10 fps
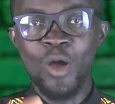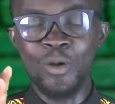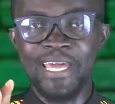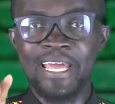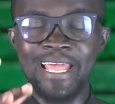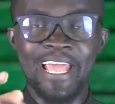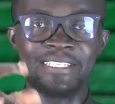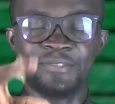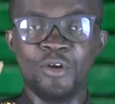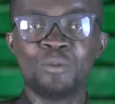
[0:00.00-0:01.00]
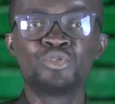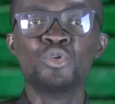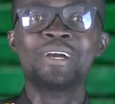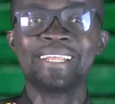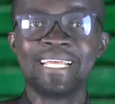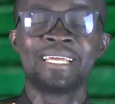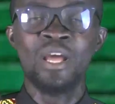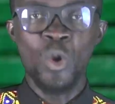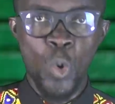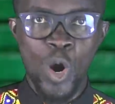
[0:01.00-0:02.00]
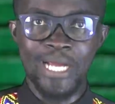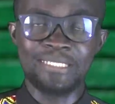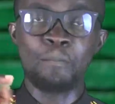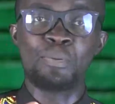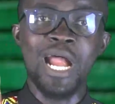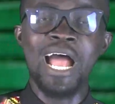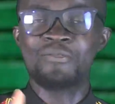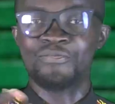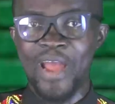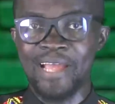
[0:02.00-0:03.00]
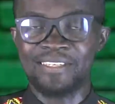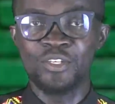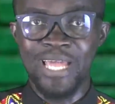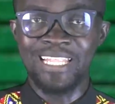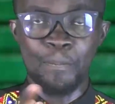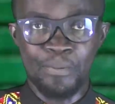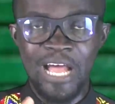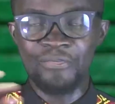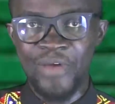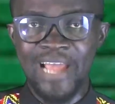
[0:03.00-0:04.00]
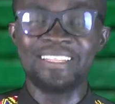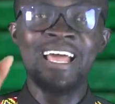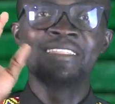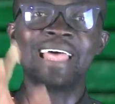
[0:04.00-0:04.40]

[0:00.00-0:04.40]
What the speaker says: Okay, it's from two Greek words, prophet. You get the prophet.